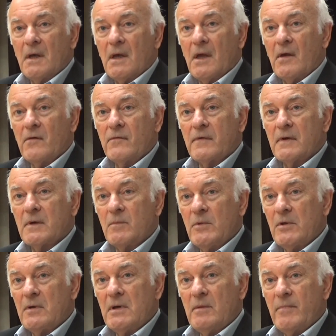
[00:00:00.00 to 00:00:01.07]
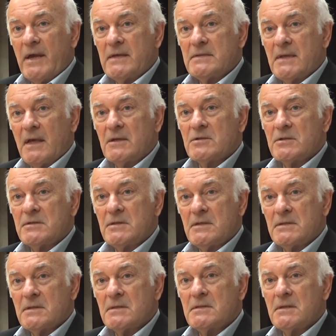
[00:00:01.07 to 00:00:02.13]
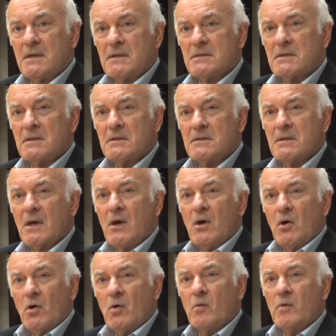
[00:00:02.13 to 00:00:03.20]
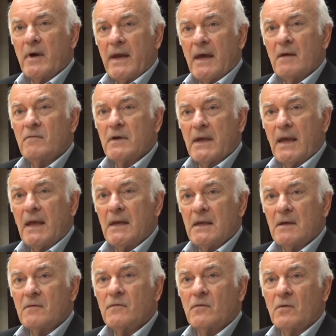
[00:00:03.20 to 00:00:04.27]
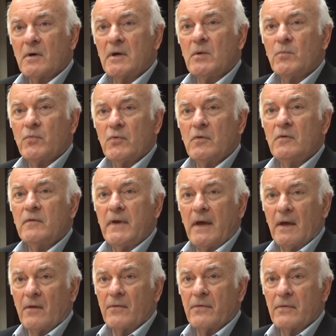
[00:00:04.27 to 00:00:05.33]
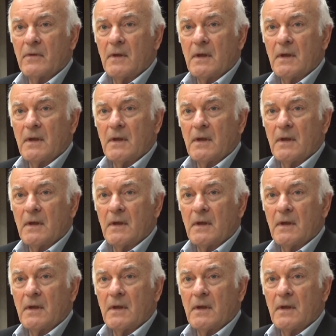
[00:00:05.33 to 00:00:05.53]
of community-based agencies and citizens who were advocating for improved health.